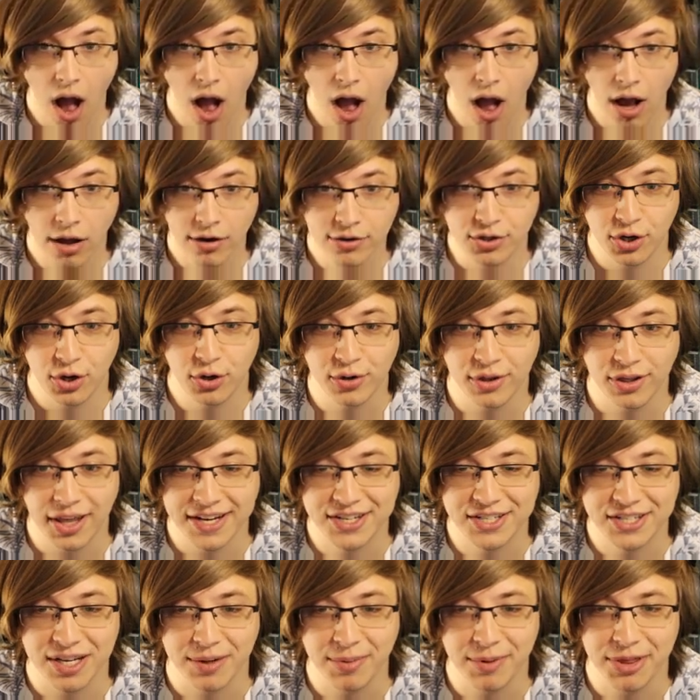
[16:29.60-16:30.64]
Dude, like
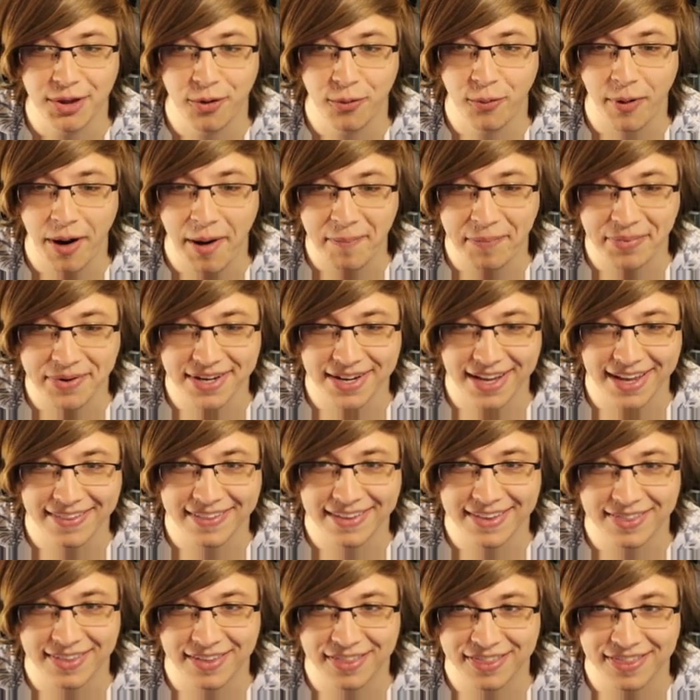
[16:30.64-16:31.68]
some of the weapon, eh,
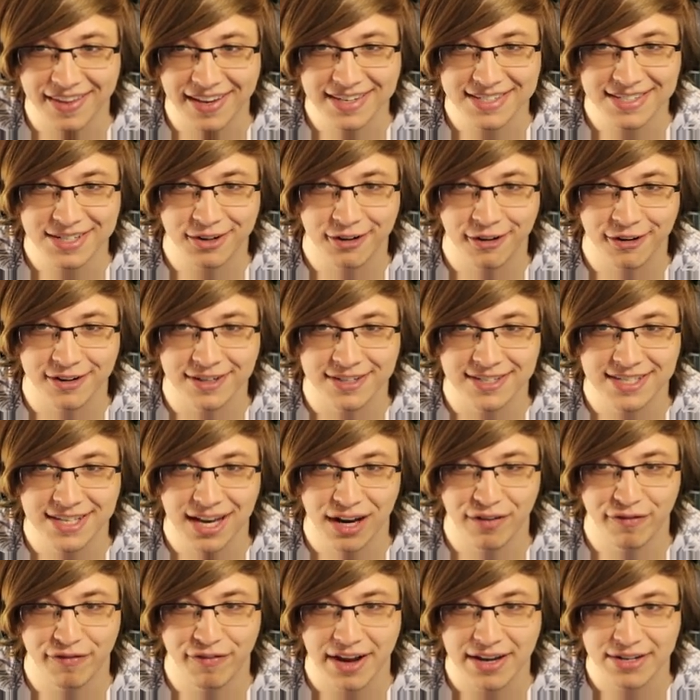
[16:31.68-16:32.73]
the things here are
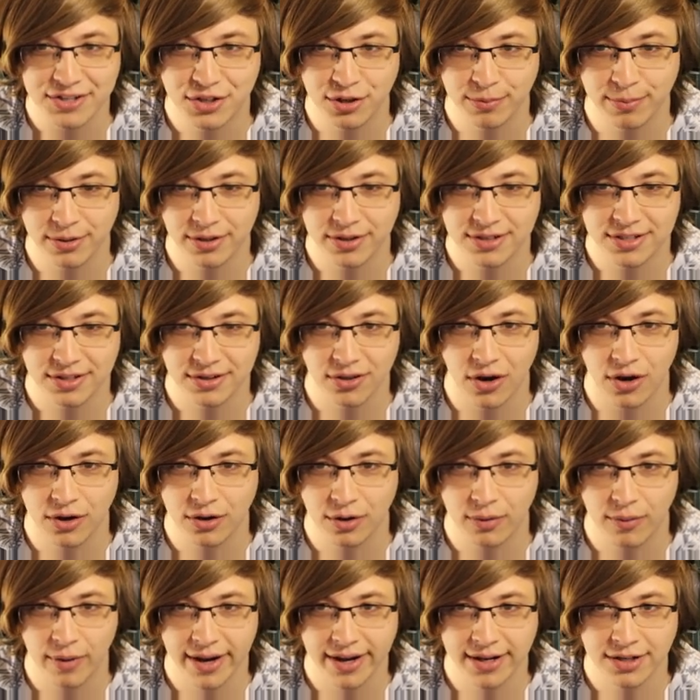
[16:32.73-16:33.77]
insane. Faster bullets and
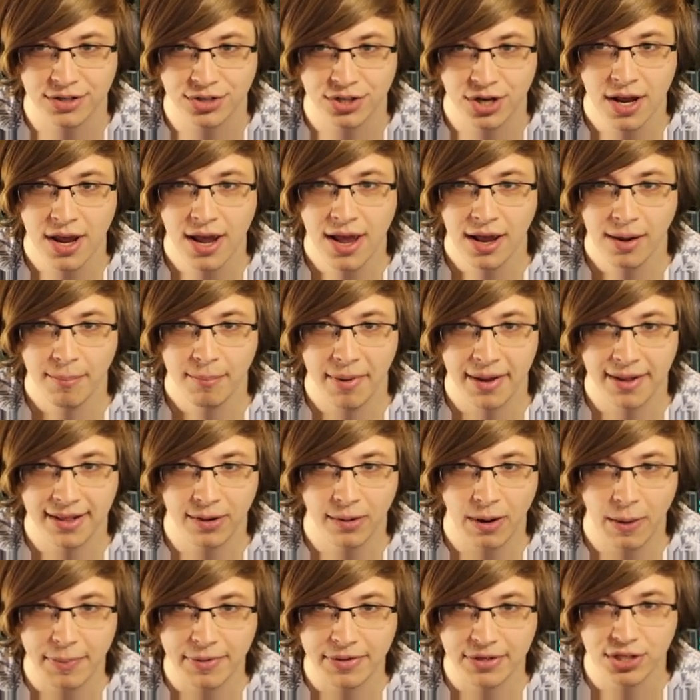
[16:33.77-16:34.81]
longer range. Melee
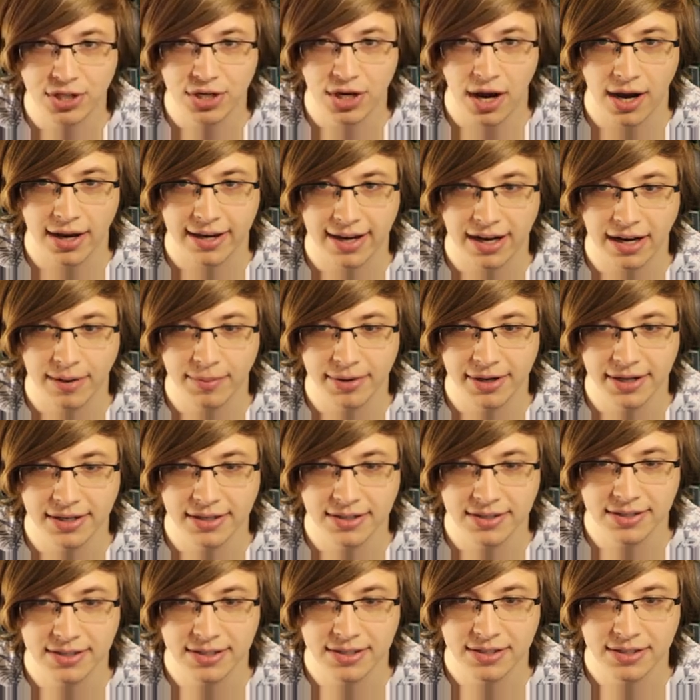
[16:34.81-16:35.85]
weapons shock
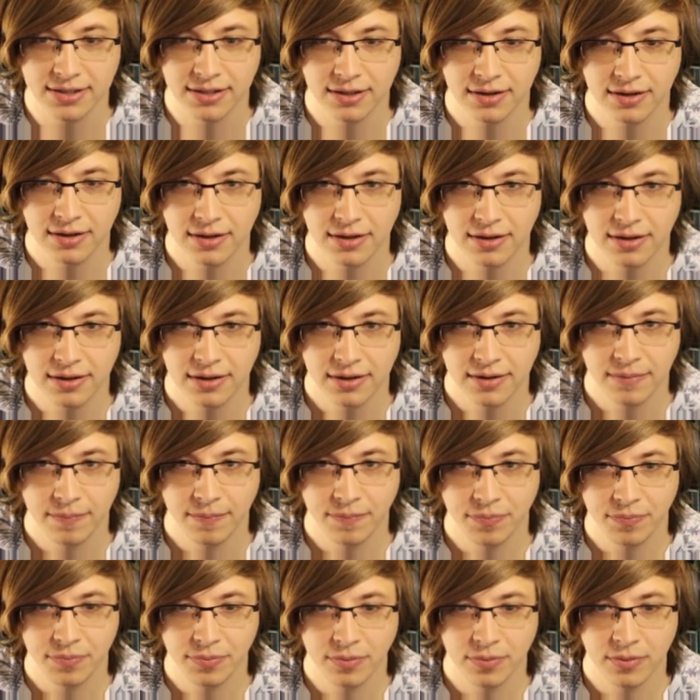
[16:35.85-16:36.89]
enemies.
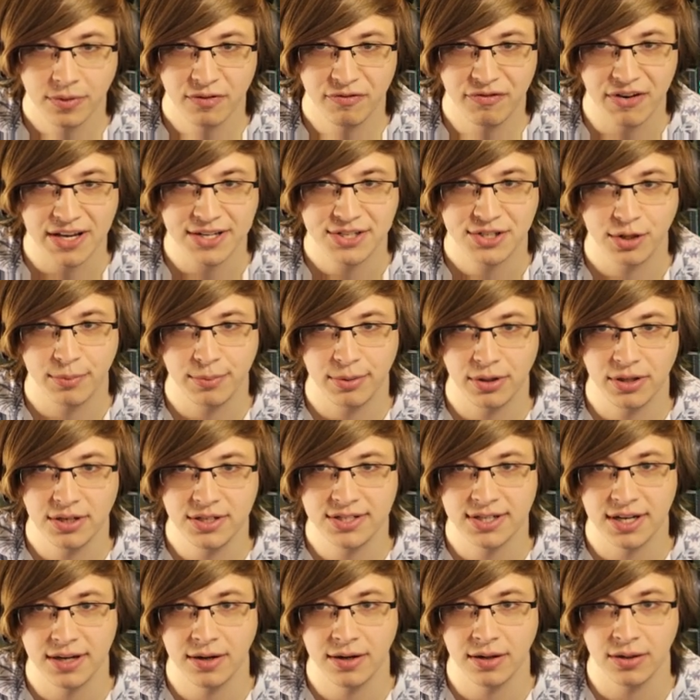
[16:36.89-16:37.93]
Faster
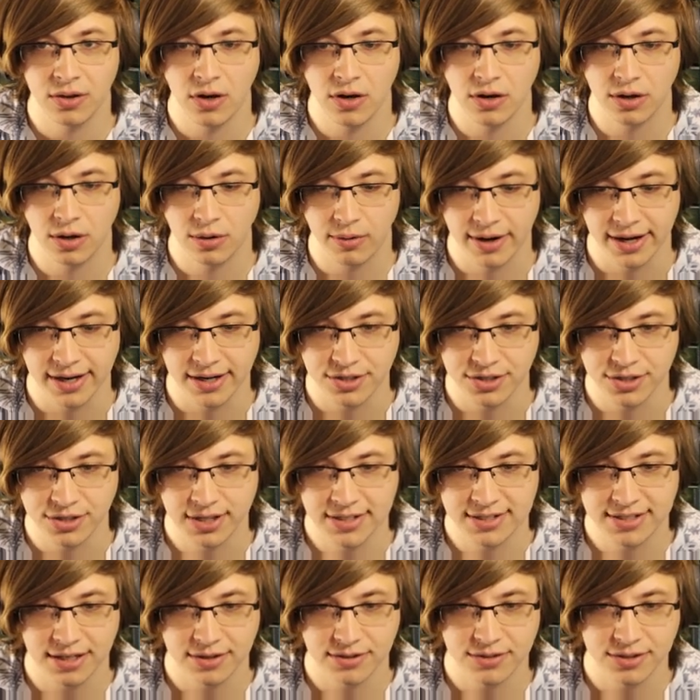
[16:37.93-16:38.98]
bullets and longer range.
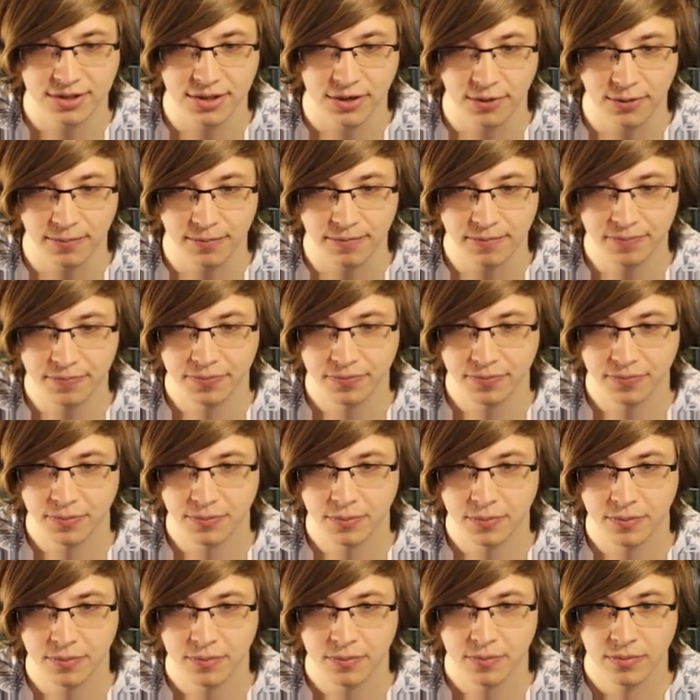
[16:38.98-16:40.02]
That sounds dope.
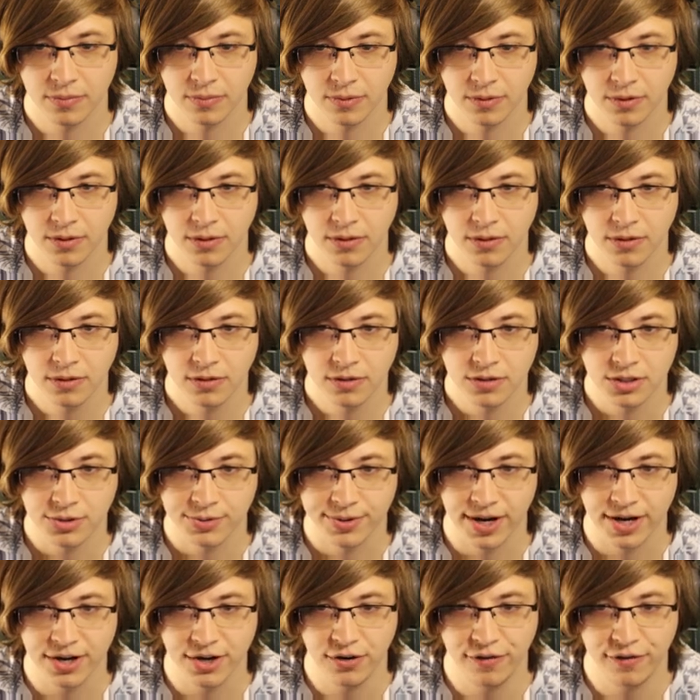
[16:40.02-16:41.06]
So we
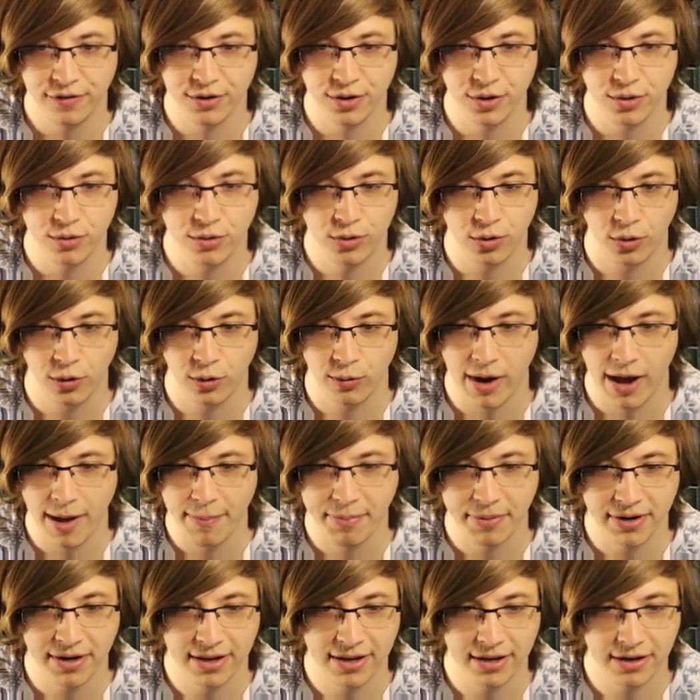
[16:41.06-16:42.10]
got a new, new cool
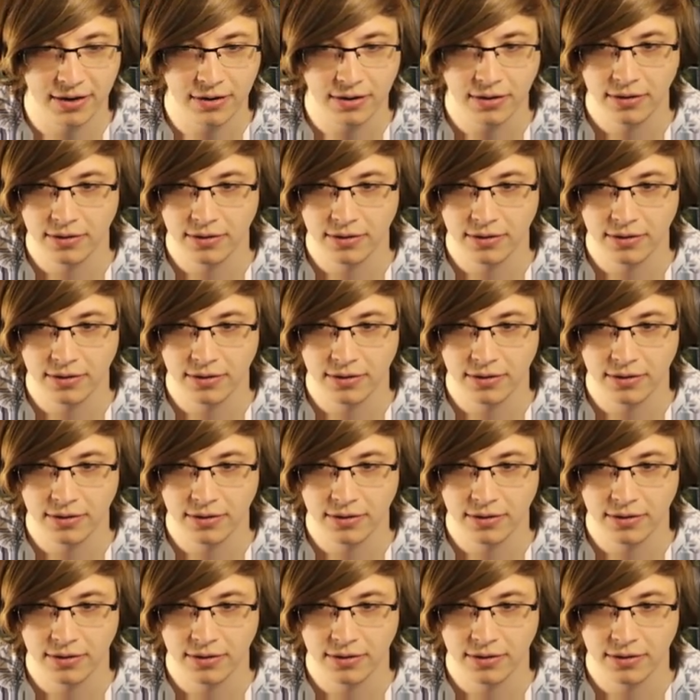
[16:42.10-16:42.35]
weapon here.